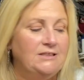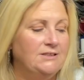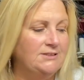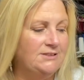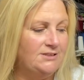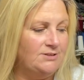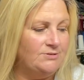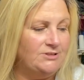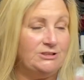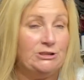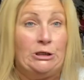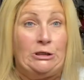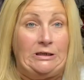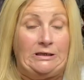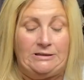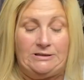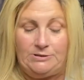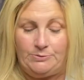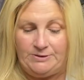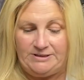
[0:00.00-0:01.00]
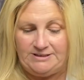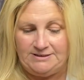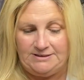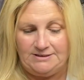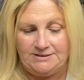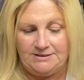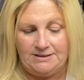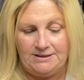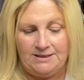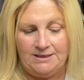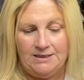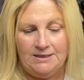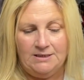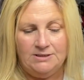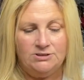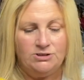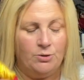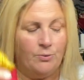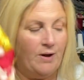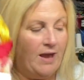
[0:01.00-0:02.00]
So it's going to untwist easily.
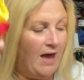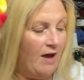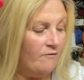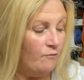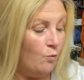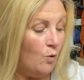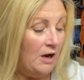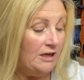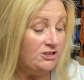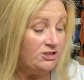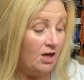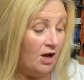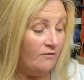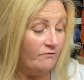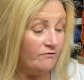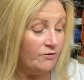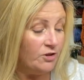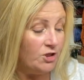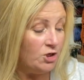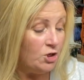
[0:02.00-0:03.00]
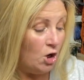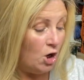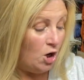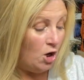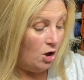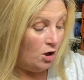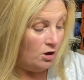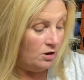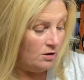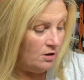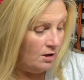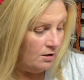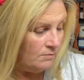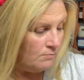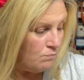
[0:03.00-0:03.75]
So we have Watch Out for the Dog.